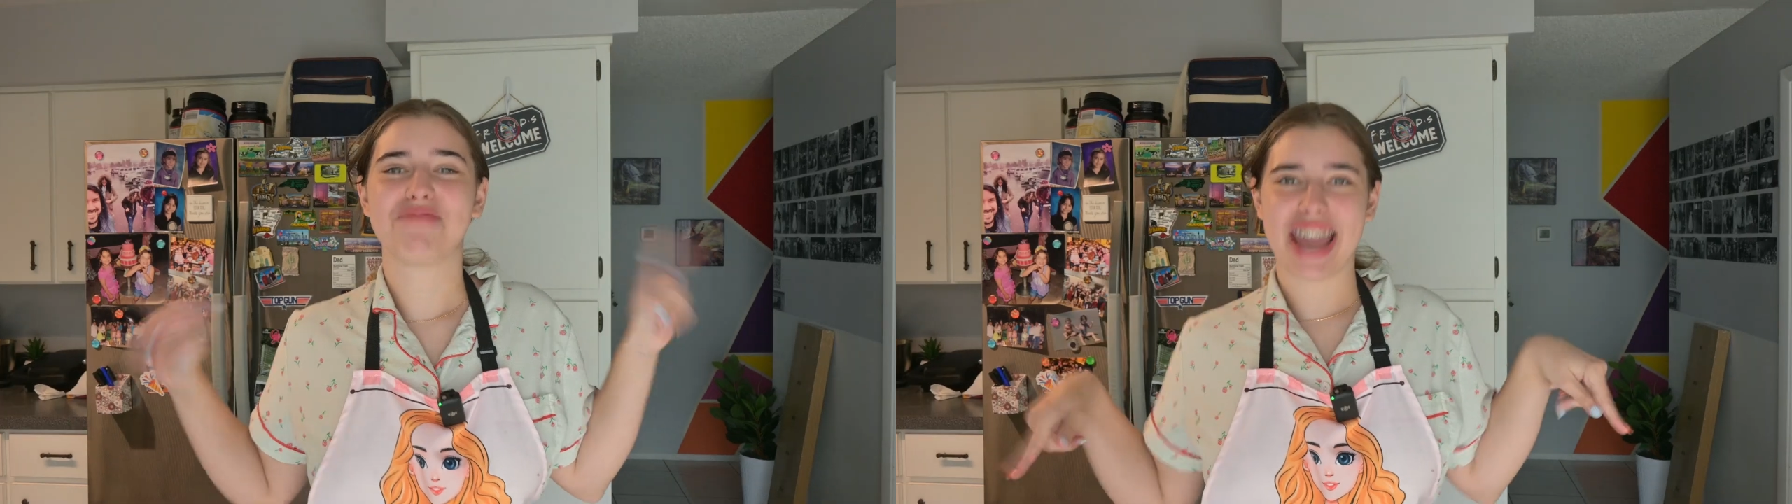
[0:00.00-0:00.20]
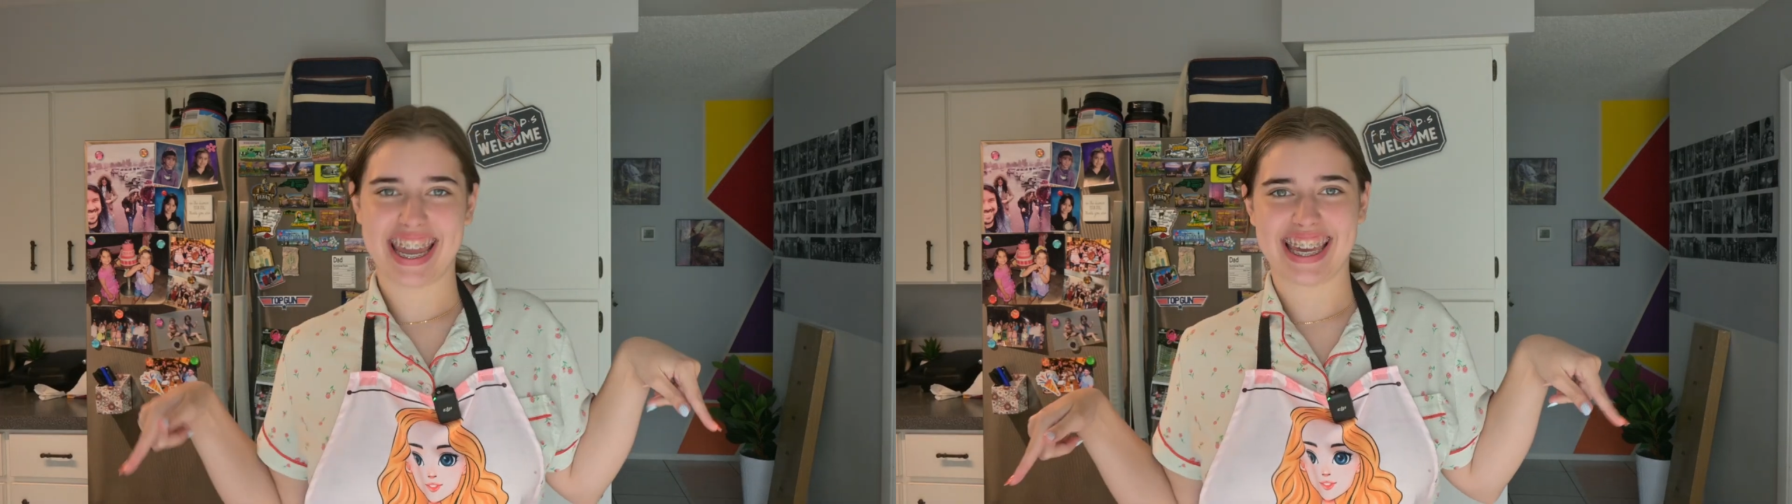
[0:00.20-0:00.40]

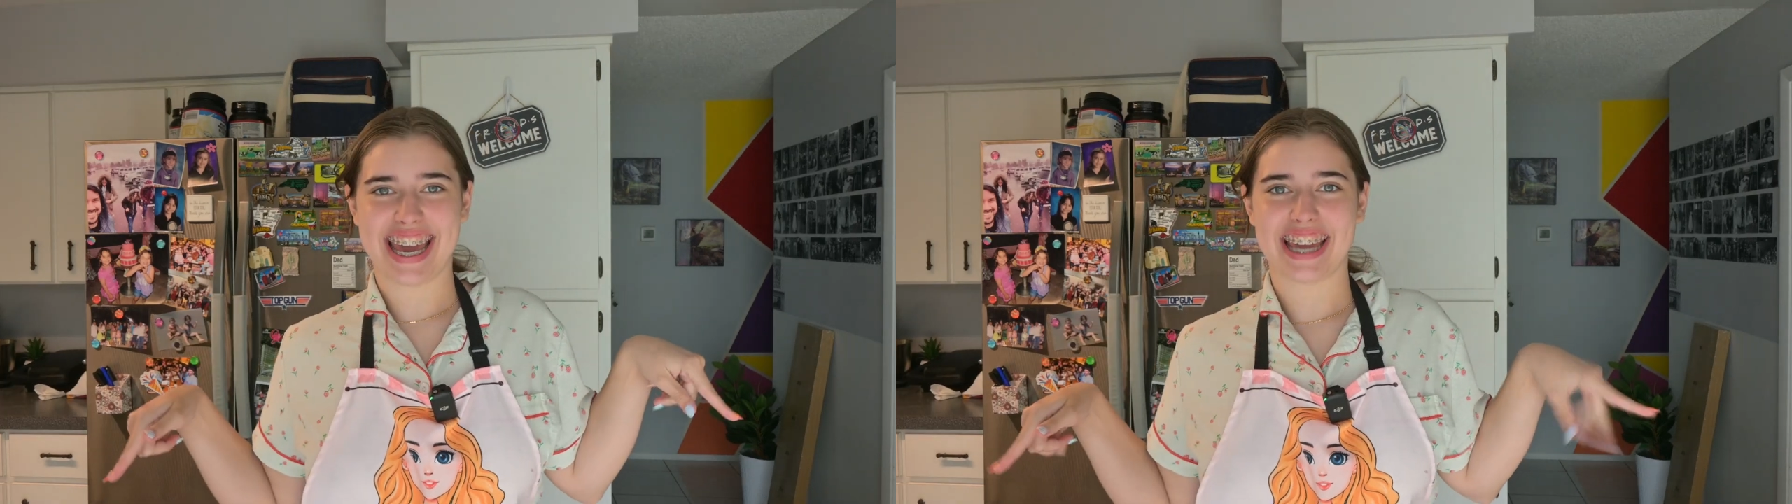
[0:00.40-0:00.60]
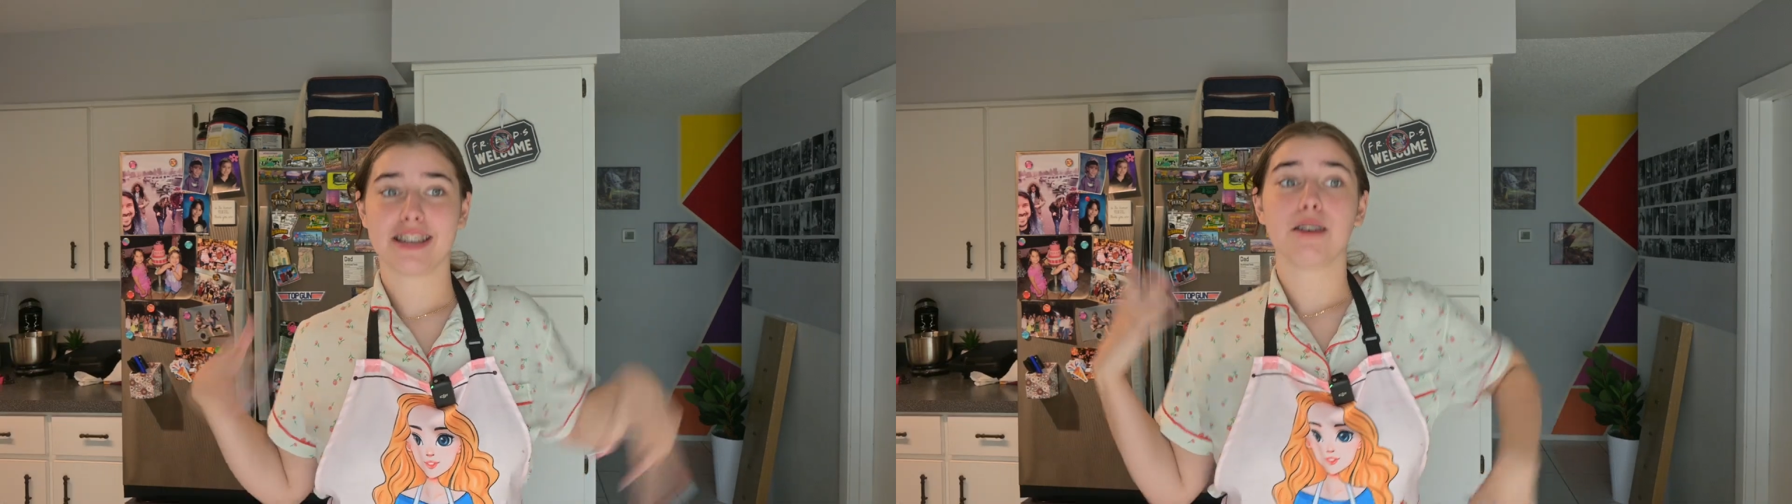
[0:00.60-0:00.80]

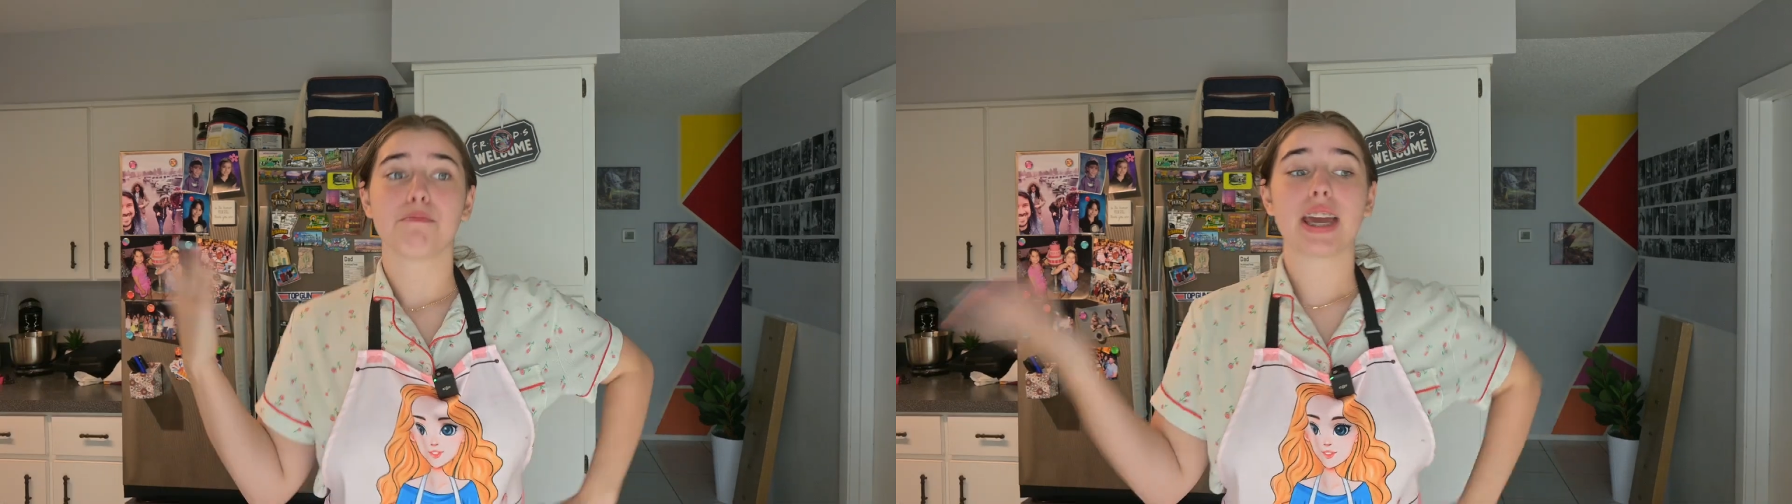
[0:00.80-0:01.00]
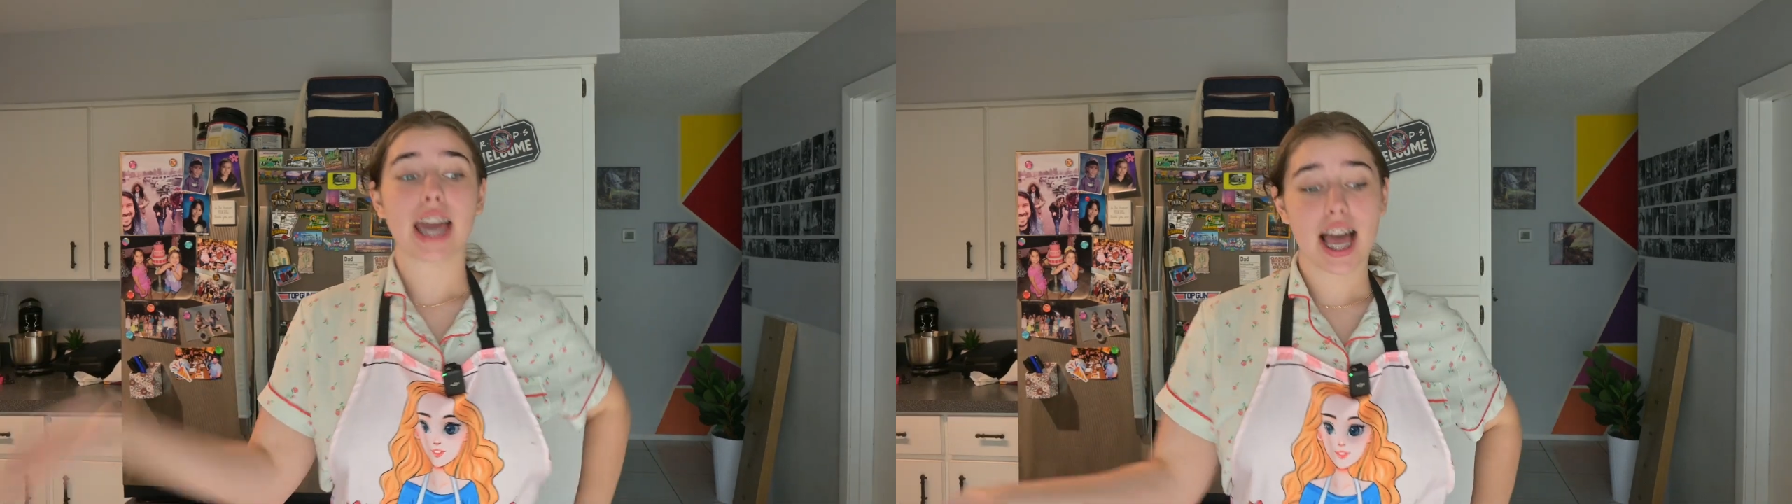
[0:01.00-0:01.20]
baking
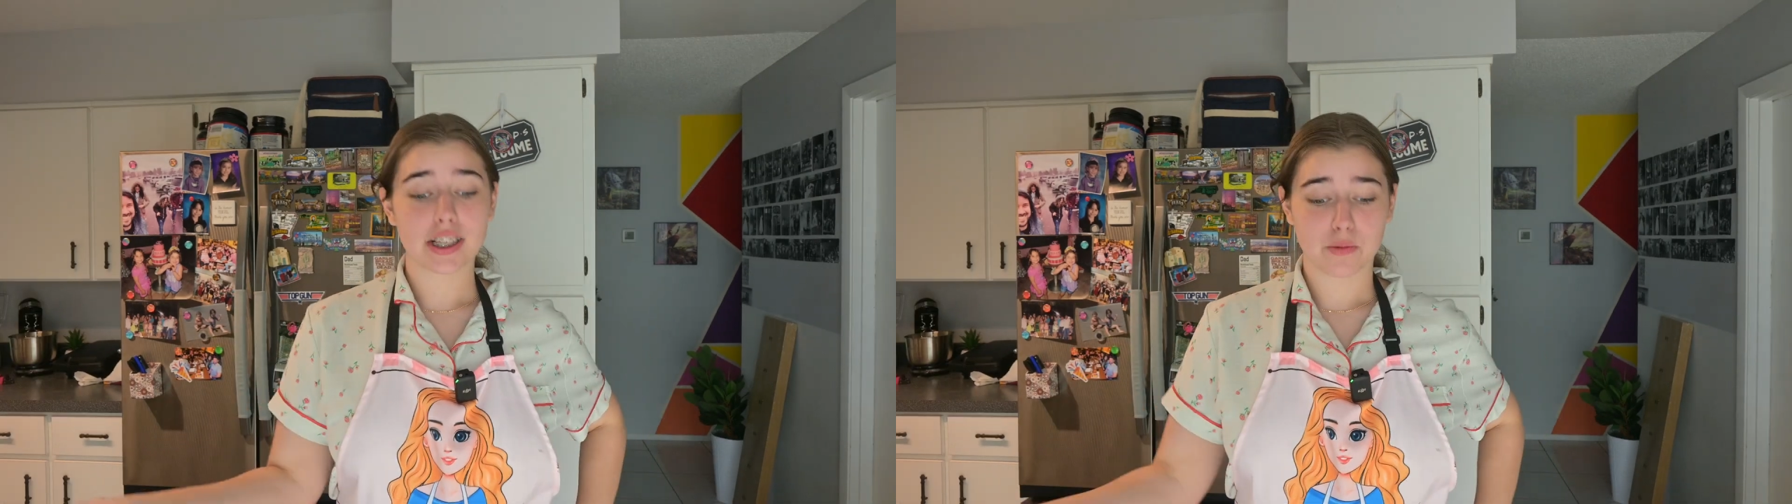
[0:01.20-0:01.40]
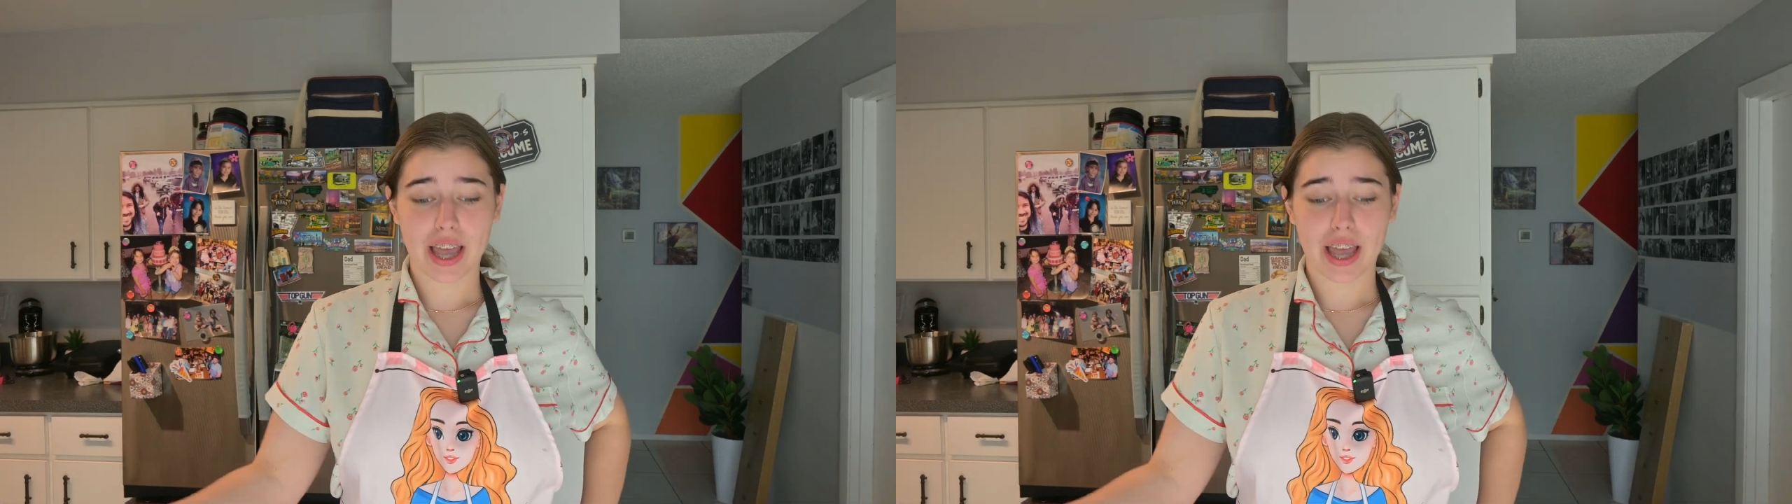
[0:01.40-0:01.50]
because